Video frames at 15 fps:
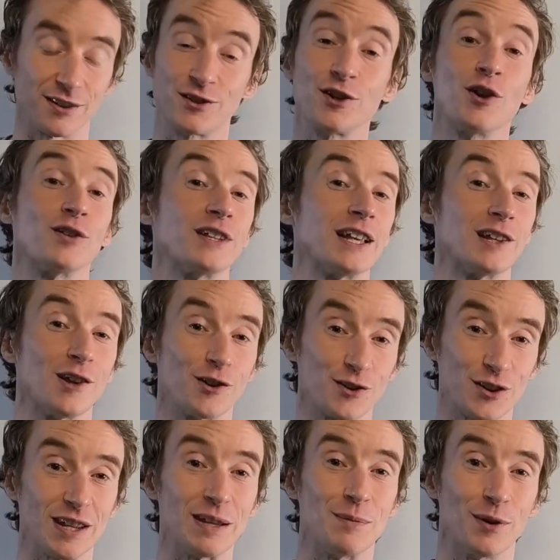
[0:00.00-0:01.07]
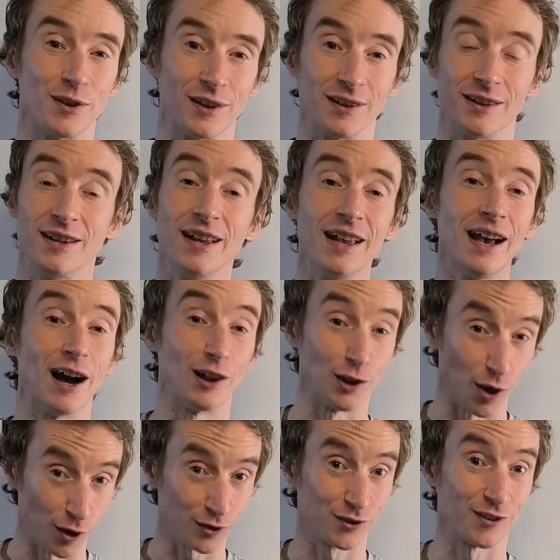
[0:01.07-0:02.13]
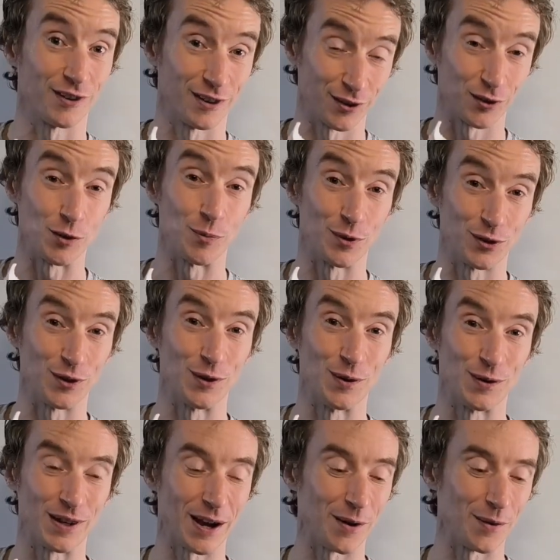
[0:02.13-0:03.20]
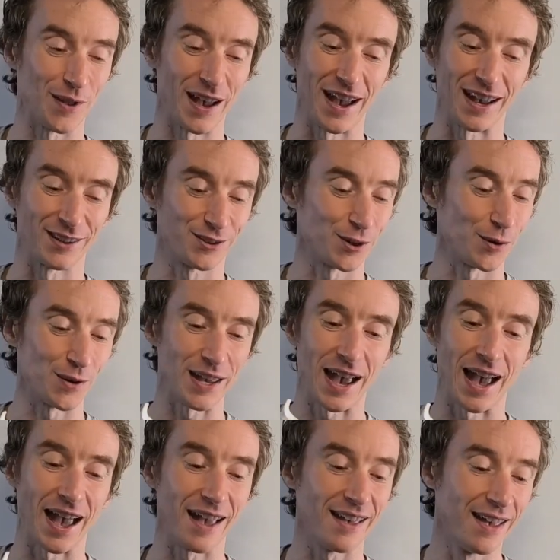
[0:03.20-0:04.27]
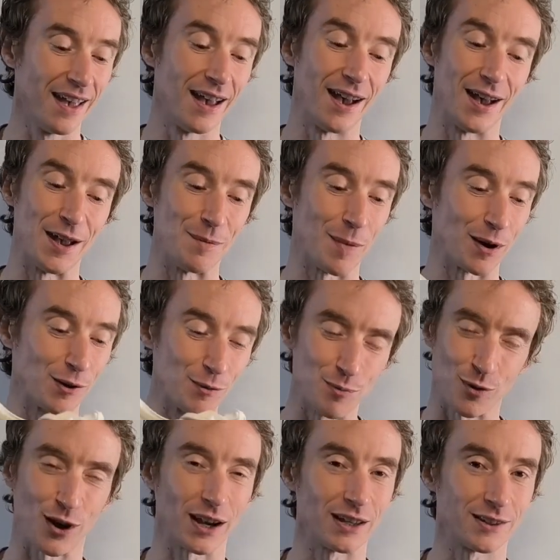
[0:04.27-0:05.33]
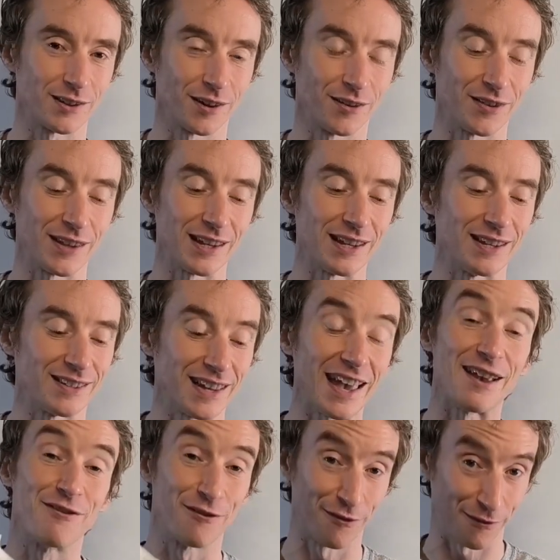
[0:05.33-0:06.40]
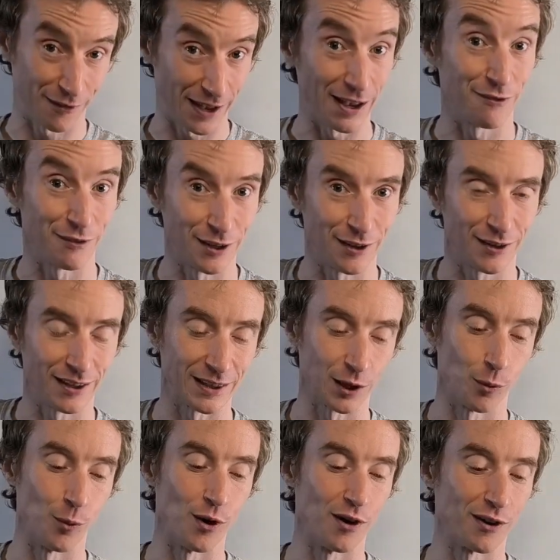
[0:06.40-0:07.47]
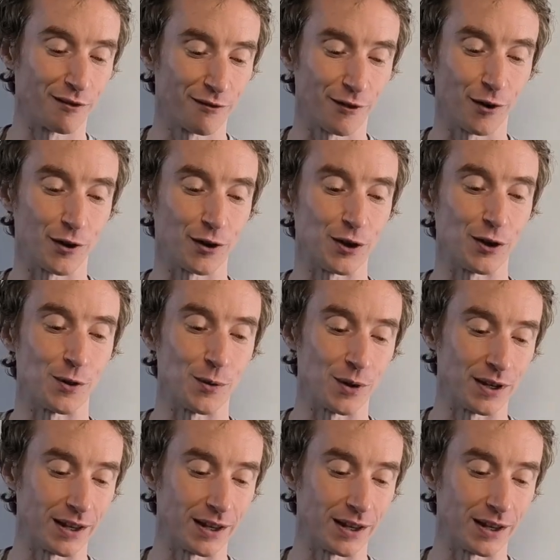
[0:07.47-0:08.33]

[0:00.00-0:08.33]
It's certainly a lot cheaper than a lot of the super shoes out there. So yeah, a good price on these if you think they'll work for you.